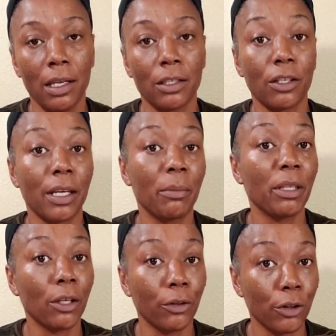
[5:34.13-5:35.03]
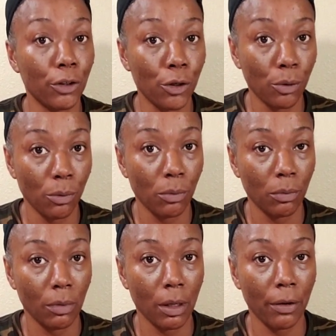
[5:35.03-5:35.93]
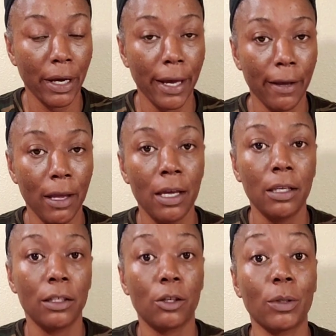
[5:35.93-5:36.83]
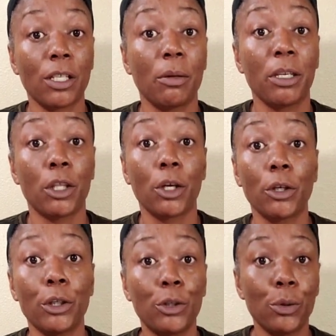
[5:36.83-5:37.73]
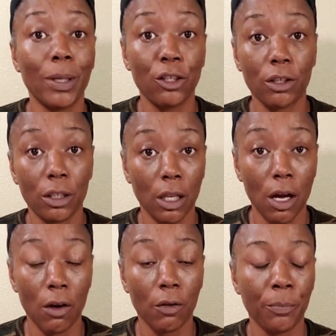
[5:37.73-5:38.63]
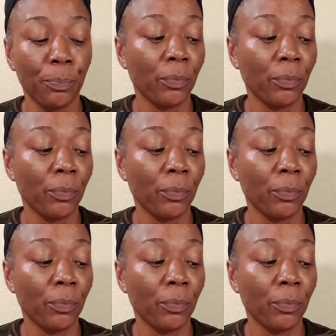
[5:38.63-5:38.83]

So that'll be 32, okay? So it's gonna be 32 inches long.